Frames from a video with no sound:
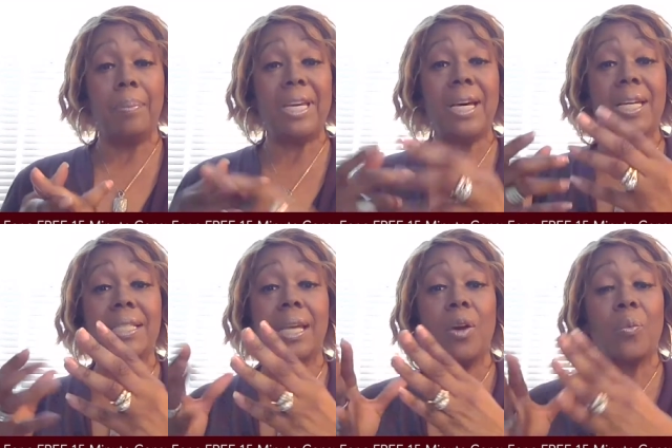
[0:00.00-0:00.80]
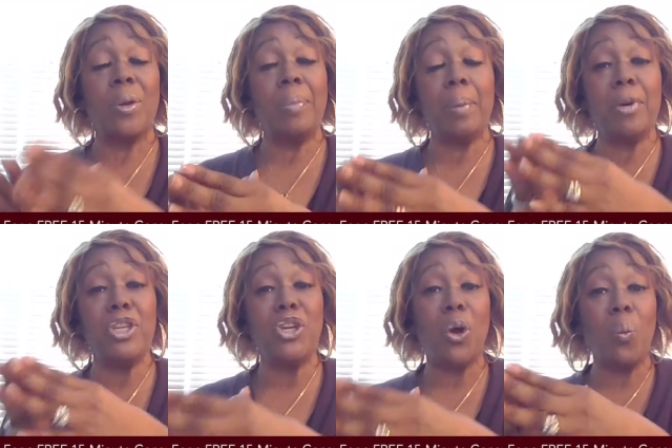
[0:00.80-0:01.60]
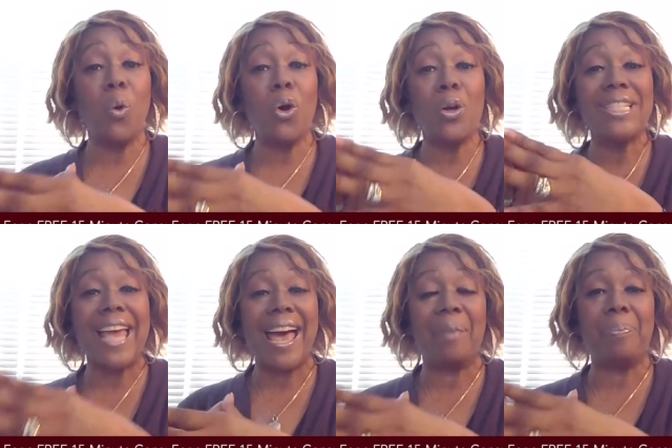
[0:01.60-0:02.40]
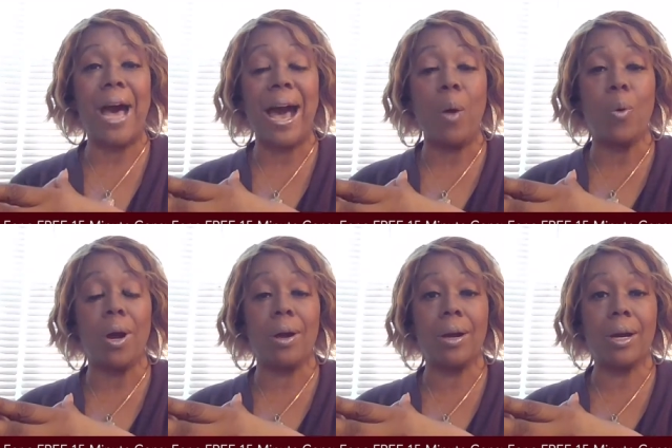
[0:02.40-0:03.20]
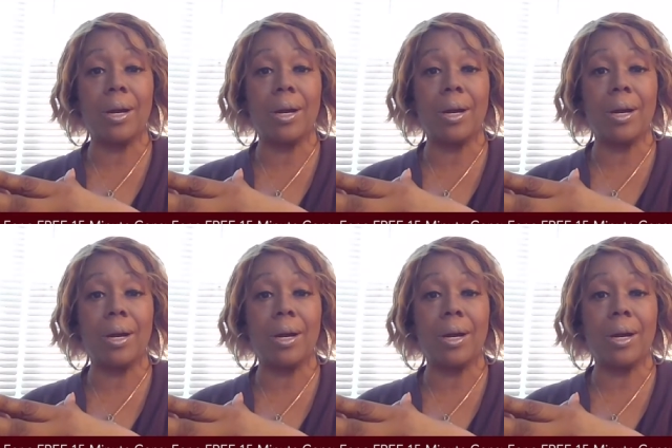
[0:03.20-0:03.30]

Because remember, your words have power,